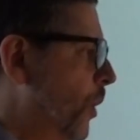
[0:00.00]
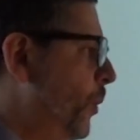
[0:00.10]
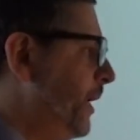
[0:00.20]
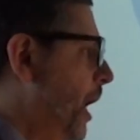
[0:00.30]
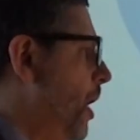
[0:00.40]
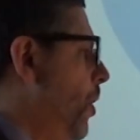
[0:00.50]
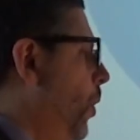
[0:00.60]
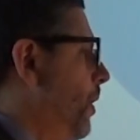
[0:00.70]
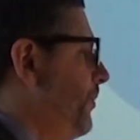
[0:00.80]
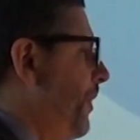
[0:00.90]
We
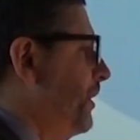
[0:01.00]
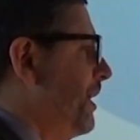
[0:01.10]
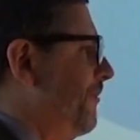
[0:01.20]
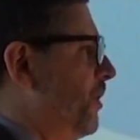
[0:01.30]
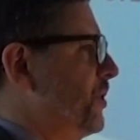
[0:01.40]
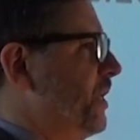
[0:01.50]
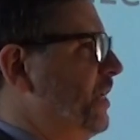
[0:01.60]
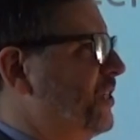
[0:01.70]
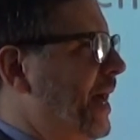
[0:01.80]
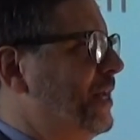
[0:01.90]
know that the diversity
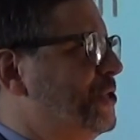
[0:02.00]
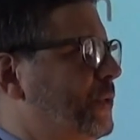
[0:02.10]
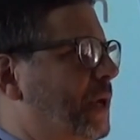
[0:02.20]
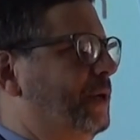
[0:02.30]
statute